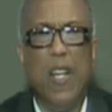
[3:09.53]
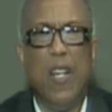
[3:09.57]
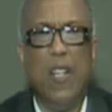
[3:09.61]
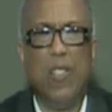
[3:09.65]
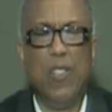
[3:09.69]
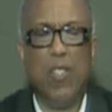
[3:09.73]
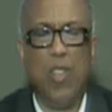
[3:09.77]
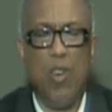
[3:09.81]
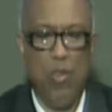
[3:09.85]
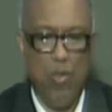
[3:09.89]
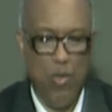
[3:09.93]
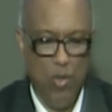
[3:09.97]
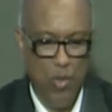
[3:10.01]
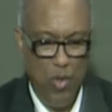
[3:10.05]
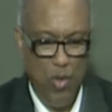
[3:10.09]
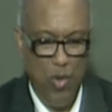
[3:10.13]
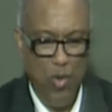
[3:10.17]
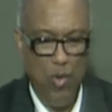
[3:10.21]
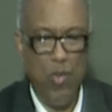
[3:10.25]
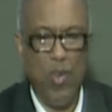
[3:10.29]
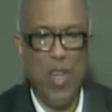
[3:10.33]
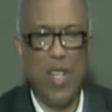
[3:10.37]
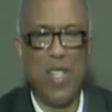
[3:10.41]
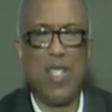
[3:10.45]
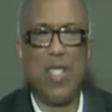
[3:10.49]
those
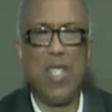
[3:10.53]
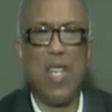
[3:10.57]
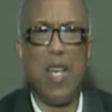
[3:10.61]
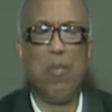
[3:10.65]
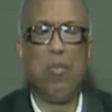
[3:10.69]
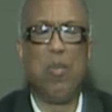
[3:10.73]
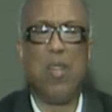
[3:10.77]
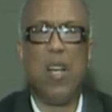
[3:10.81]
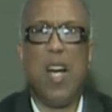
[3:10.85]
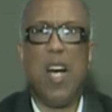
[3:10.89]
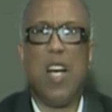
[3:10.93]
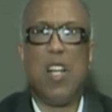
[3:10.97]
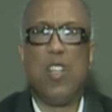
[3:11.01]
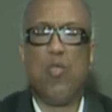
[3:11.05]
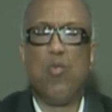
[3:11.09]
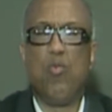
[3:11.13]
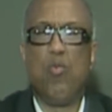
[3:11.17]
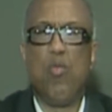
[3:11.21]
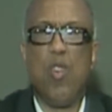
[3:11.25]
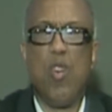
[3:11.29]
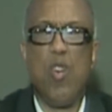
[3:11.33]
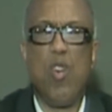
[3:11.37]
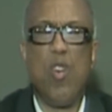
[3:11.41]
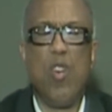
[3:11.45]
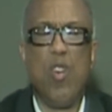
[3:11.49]
who accept God's
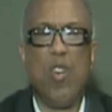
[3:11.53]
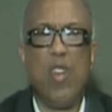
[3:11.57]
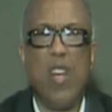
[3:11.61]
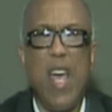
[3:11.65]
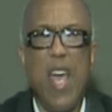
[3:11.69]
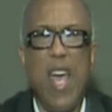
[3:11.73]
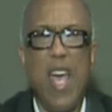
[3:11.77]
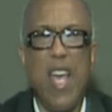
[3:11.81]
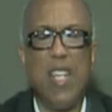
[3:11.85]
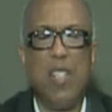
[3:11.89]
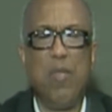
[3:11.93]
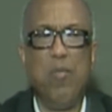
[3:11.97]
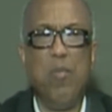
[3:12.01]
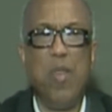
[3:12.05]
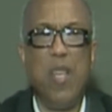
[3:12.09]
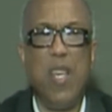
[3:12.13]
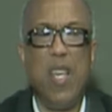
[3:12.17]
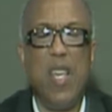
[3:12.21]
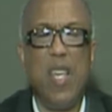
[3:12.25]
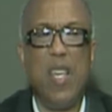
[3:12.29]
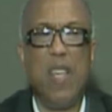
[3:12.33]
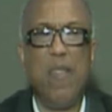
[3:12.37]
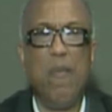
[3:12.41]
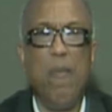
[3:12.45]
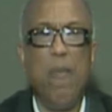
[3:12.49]
word as
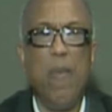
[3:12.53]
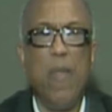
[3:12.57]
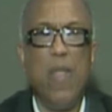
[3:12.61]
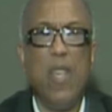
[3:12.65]
being